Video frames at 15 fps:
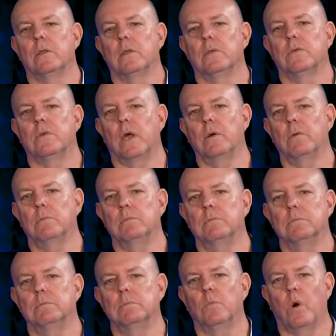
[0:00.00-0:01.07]
So
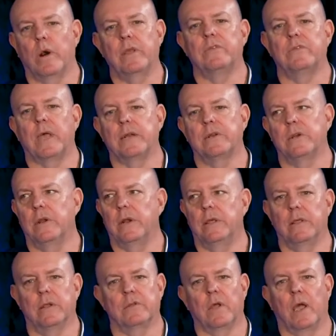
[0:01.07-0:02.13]
what is that
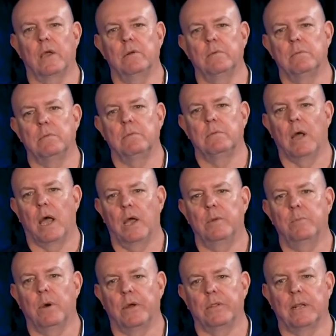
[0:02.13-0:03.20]
duty that's
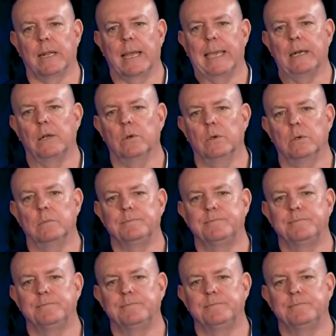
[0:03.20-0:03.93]
owed by the landlord?